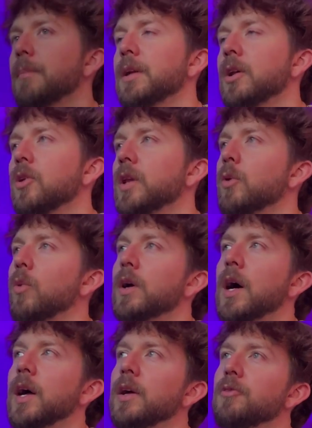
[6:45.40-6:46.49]
me know like what
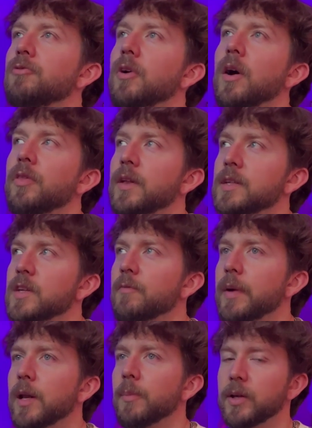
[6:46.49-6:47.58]
kind of things have
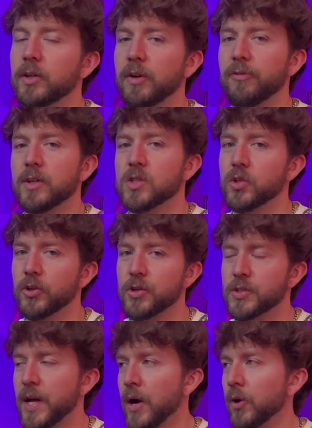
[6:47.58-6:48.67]
made a big difference in your
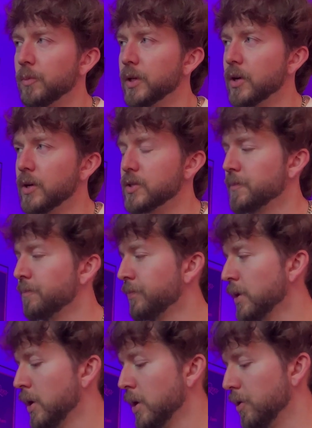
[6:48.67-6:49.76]
sound, because
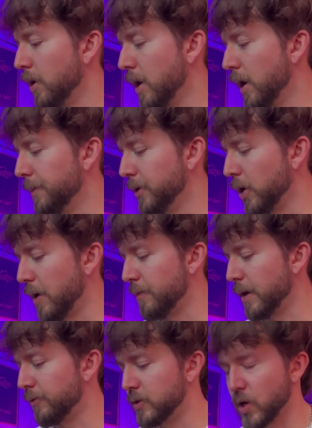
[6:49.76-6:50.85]

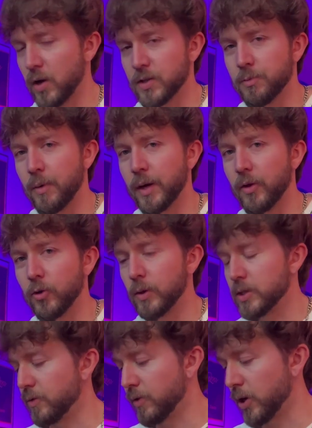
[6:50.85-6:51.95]
if you saw some of my other
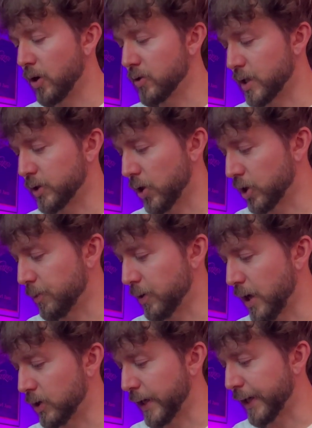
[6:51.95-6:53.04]
recent videos, I talked about
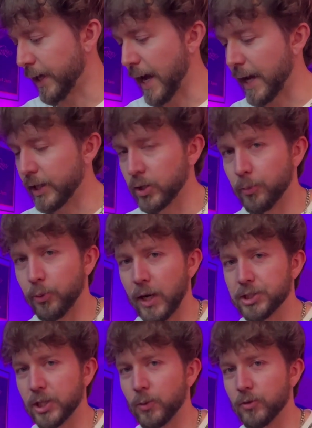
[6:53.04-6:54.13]
how like adding
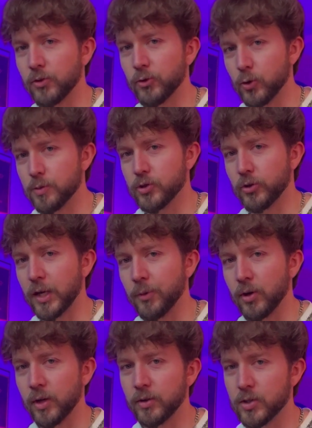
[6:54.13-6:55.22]
compression with the tube
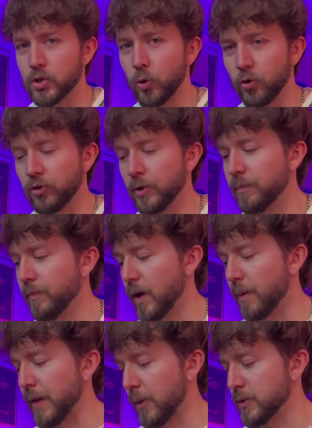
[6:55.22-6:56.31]
screamer and distortion,
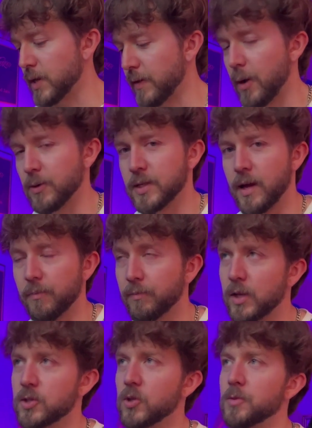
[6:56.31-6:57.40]

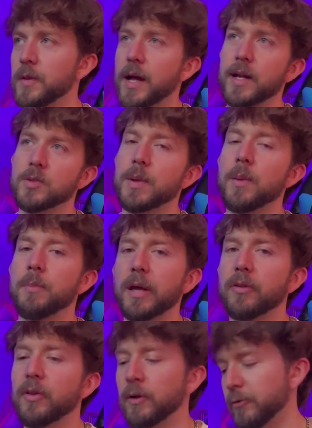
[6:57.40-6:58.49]
that has been a
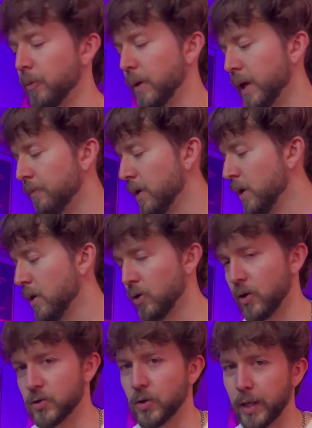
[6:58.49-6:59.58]
big thing for me. And
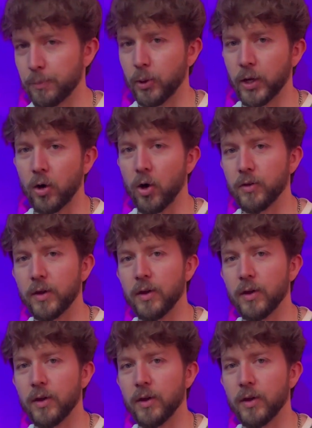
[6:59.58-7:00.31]
also like putting all the